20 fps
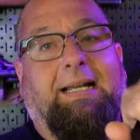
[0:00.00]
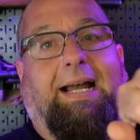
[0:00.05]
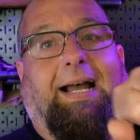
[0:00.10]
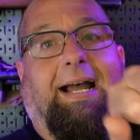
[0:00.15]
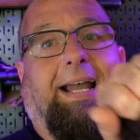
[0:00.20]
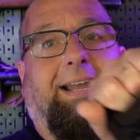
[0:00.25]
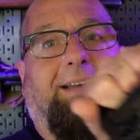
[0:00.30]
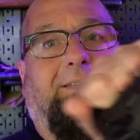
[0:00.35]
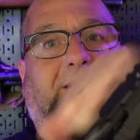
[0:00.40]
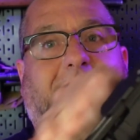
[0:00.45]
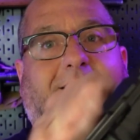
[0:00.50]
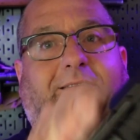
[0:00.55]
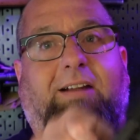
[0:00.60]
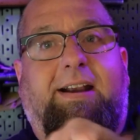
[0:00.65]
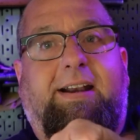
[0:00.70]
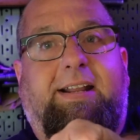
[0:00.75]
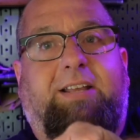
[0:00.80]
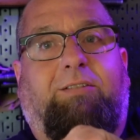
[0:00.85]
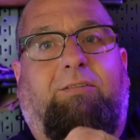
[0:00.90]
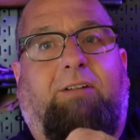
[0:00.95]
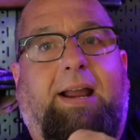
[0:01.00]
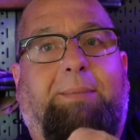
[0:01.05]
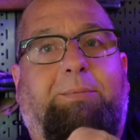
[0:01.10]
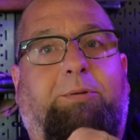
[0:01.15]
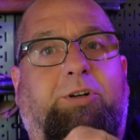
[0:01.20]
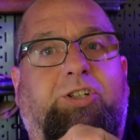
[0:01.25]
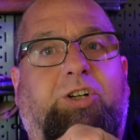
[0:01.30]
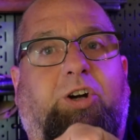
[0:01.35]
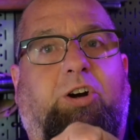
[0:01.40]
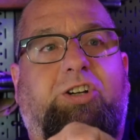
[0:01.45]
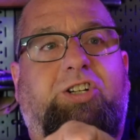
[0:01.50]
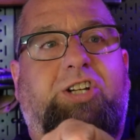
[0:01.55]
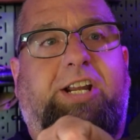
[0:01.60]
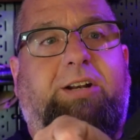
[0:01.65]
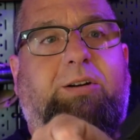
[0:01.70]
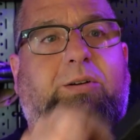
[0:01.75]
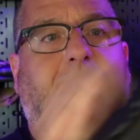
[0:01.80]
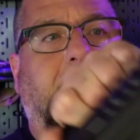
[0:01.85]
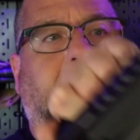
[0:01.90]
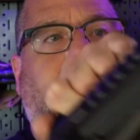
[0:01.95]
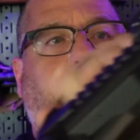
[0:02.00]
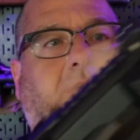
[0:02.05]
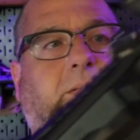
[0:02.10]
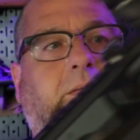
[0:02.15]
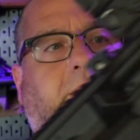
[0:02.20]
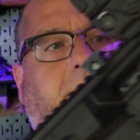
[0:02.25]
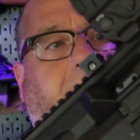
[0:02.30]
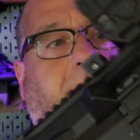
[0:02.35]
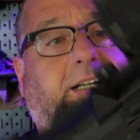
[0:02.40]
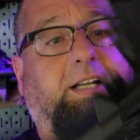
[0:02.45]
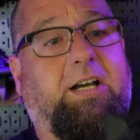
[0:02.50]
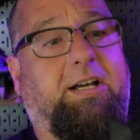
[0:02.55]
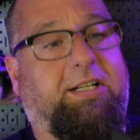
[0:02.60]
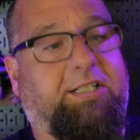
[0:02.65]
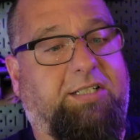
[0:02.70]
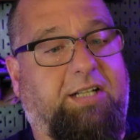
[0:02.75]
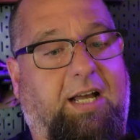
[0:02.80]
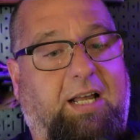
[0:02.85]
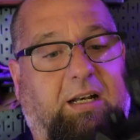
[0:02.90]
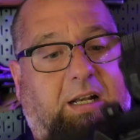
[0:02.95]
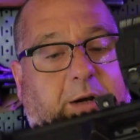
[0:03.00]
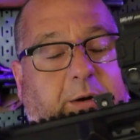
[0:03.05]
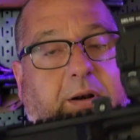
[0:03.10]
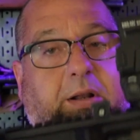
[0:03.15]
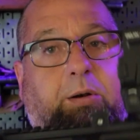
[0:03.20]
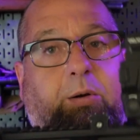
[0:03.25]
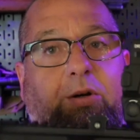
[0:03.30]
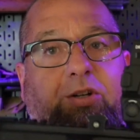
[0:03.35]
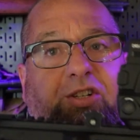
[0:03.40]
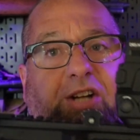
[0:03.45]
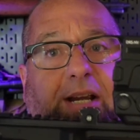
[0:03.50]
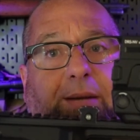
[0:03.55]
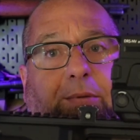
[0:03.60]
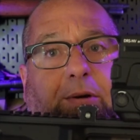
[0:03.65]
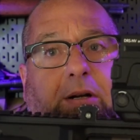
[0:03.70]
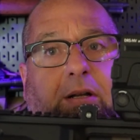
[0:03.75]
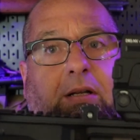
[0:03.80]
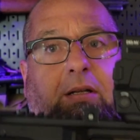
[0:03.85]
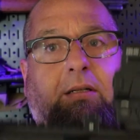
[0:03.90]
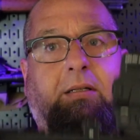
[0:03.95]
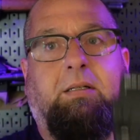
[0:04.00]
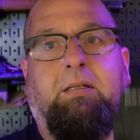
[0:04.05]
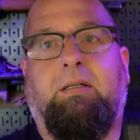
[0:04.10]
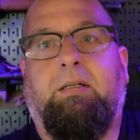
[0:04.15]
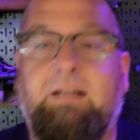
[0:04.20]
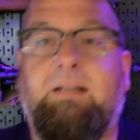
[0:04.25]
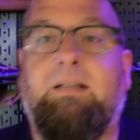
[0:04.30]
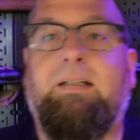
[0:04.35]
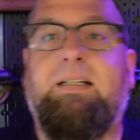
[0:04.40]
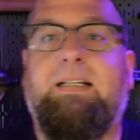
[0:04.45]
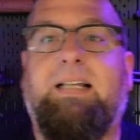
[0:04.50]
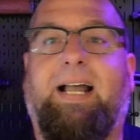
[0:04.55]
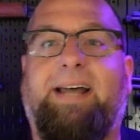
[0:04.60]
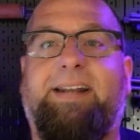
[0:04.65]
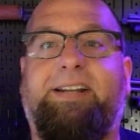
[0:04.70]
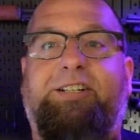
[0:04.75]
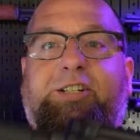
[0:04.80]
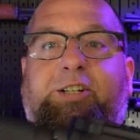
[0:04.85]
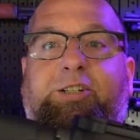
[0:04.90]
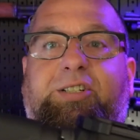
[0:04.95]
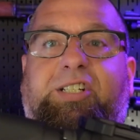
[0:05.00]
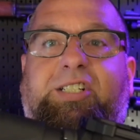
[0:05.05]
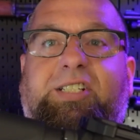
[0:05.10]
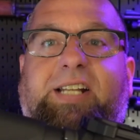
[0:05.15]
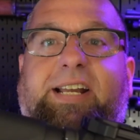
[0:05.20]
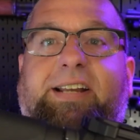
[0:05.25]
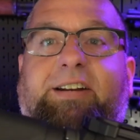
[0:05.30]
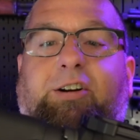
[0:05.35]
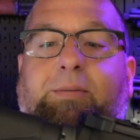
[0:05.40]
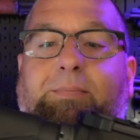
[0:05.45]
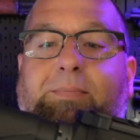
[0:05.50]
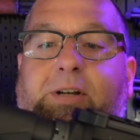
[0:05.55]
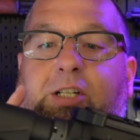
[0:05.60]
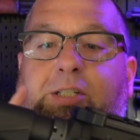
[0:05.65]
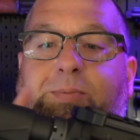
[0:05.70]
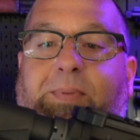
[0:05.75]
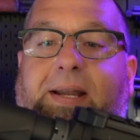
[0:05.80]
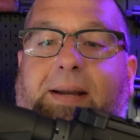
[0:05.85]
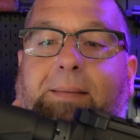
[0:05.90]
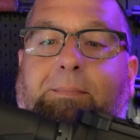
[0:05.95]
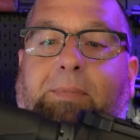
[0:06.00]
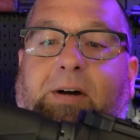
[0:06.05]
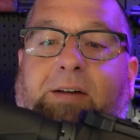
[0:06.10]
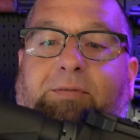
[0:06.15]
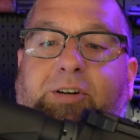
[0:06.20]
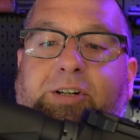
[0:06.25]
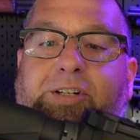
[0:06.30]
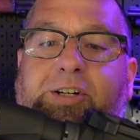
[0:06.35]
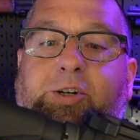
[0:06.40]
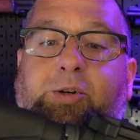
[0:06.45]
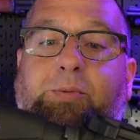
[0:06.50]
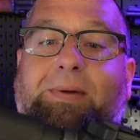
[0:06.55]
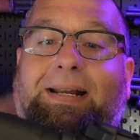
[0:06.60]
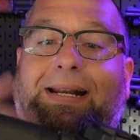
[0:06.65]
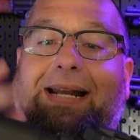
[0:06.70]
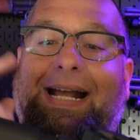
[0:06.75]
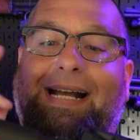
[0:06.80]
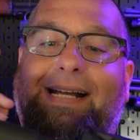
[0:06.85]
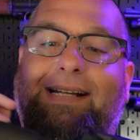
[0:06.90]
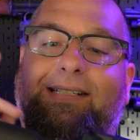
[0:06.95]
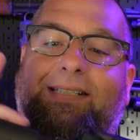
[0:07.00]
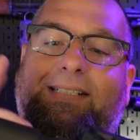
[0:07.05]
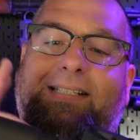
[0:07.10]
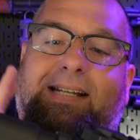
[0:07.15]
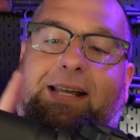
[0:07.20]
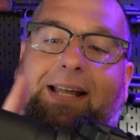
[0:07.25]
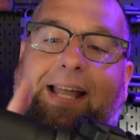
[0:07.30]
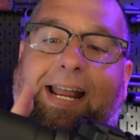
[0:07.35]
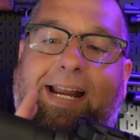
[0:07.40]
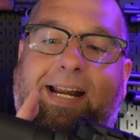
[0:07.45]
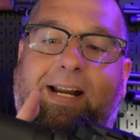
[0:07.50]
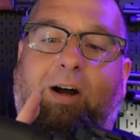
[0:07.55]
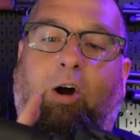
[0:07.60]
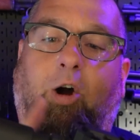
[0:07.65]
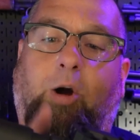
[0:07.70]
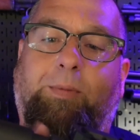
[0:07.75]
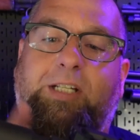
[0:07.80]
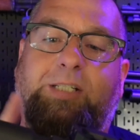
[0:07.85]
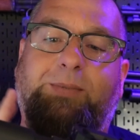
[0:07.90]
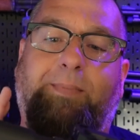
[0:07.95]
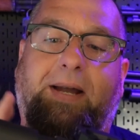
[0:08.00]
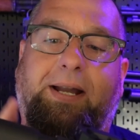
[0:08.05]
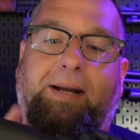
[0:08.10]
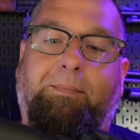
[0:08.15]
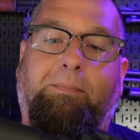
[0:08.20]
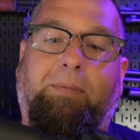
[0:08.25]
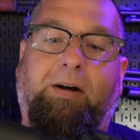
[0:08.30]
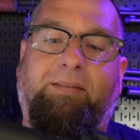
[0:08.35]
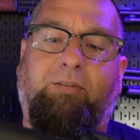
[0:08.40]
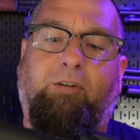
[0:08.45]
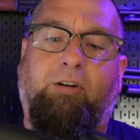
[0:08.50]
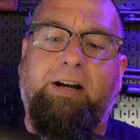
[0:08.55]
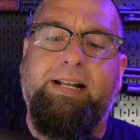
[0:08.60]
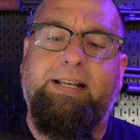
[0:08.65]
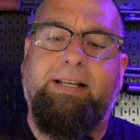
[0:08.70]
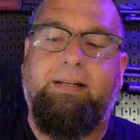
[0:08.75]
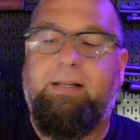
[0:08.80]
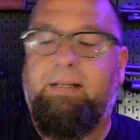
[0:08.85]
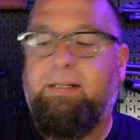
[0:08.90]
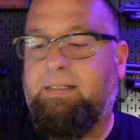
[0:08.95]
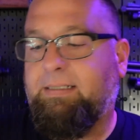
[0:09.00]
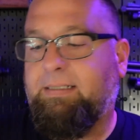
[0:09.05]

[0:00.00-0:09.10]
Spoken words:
I have a Radian Raptor charge handle. The gun is not loaded or chambered. I just use a standard mil-spec buffer tube. It has a Arma-spec buffer in it.